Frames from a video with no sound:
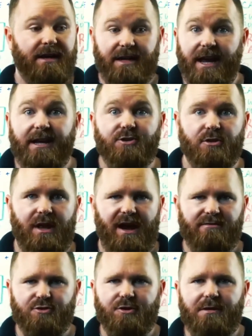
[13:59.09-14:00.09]
engage your
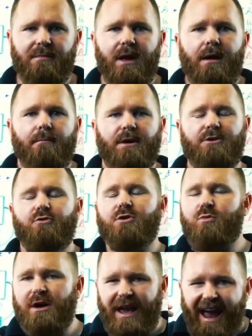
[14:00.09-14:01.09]
live stream, but you
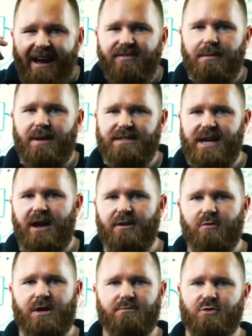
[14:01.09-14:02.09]
just want to have that
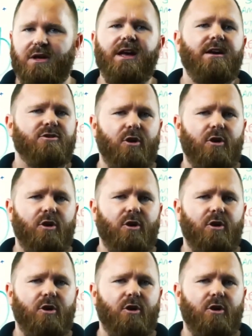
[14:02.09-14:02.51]
mentality when it comes to it.